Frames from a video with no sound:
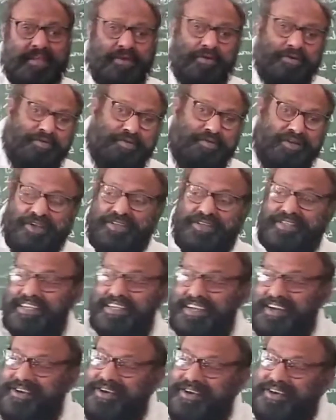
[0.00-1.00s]
you
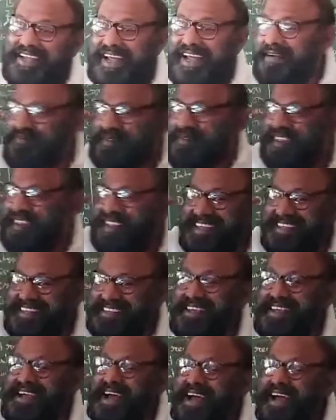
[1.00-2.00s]
concentrate on up till this.
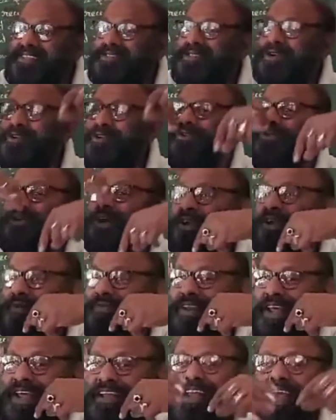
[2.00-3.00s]
And those who are
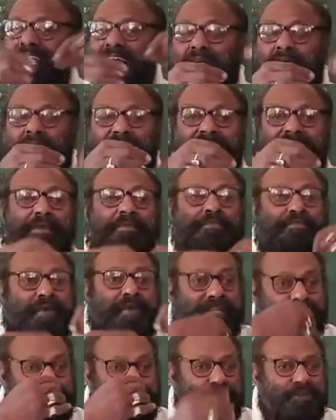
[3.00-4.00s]
offline, I will give
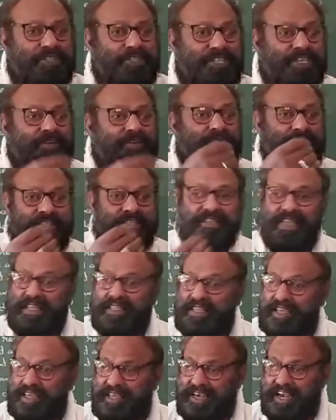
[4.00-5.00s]
much more things in
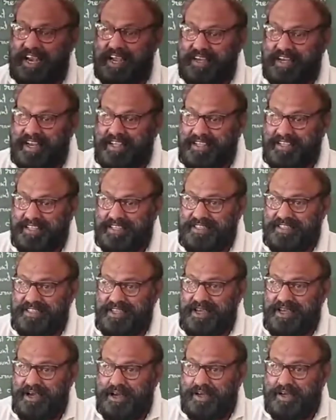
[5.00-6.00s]
the classes.
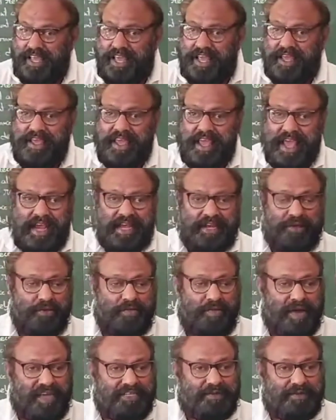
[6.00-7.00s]
Okay? And you
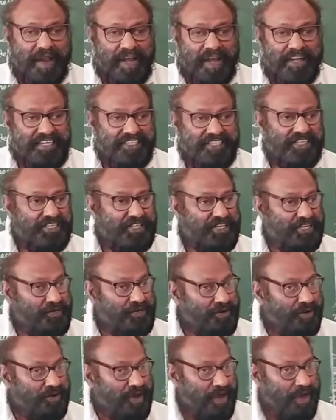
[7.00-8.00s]
must practice it in
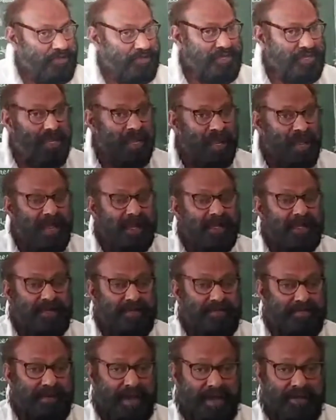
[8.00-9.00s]
your house
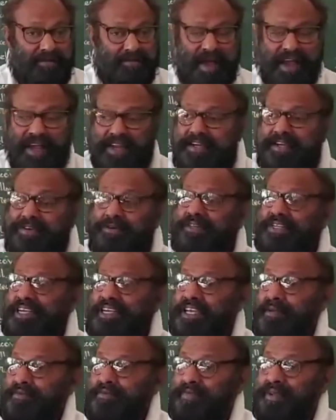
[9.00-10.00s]
and
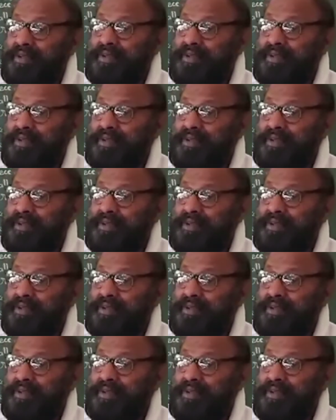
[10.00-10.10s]
minutely.